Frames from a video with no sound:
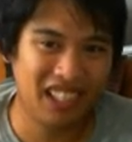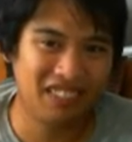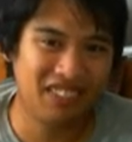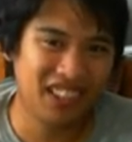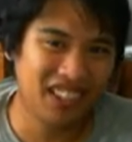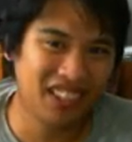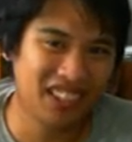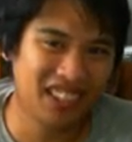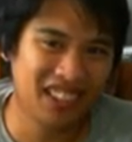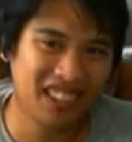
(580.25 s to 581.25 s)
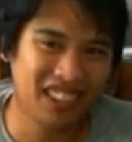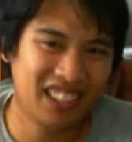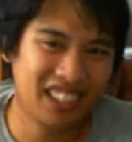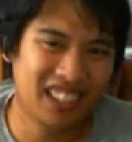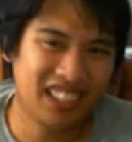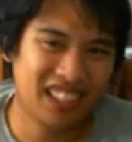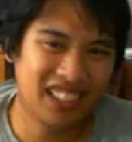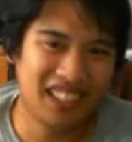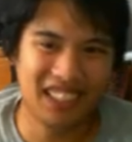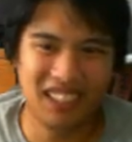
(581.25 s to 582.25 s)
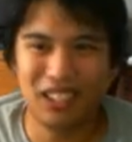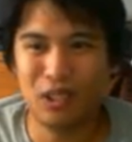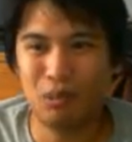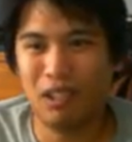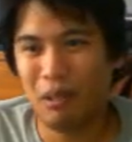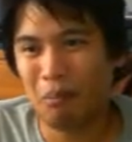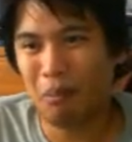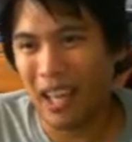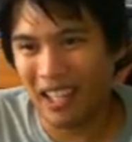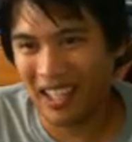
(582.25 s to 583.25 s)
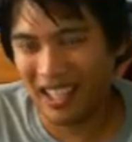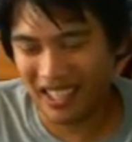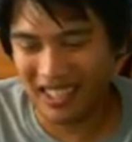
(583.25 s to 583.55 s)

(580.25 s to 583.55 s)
and if he loses, he tends to lose pretty badly.